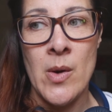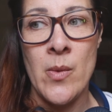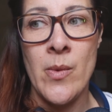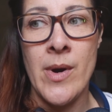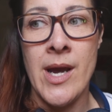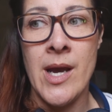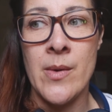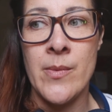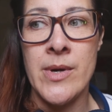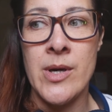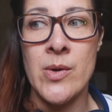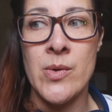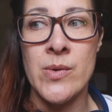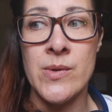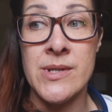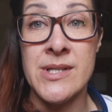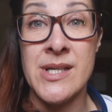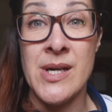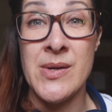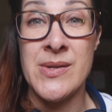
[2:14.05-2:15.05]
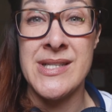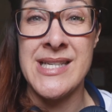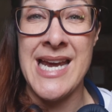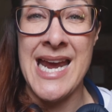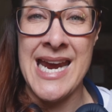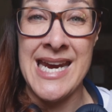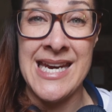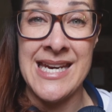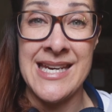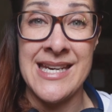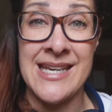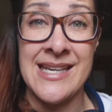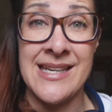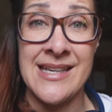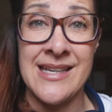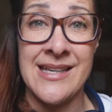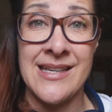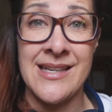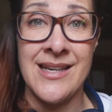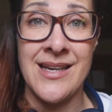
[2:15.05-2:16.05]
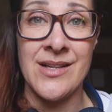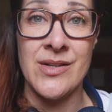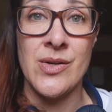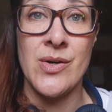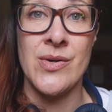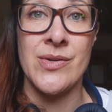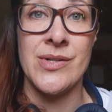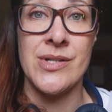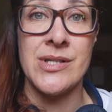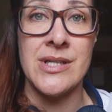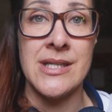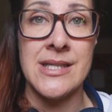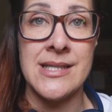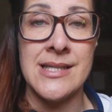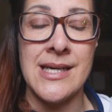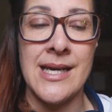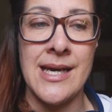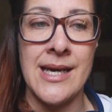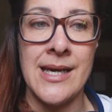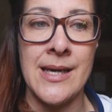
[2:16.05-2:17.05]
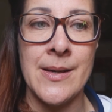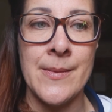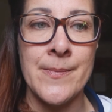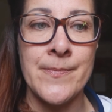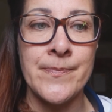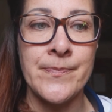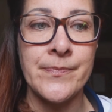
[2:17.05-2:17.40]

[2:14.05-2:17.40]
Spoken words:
where we also take unconsciously,